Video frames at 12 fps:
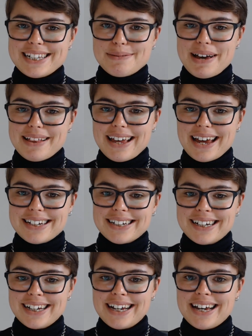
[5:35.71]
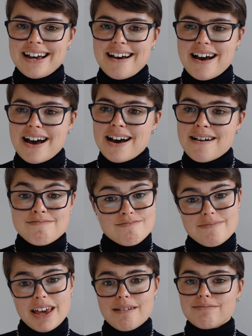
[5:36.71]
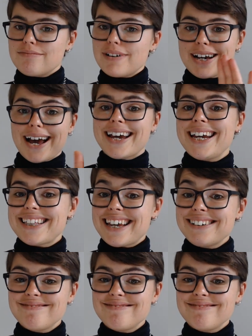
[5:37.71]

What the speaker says: about that. Yeah, ka kite.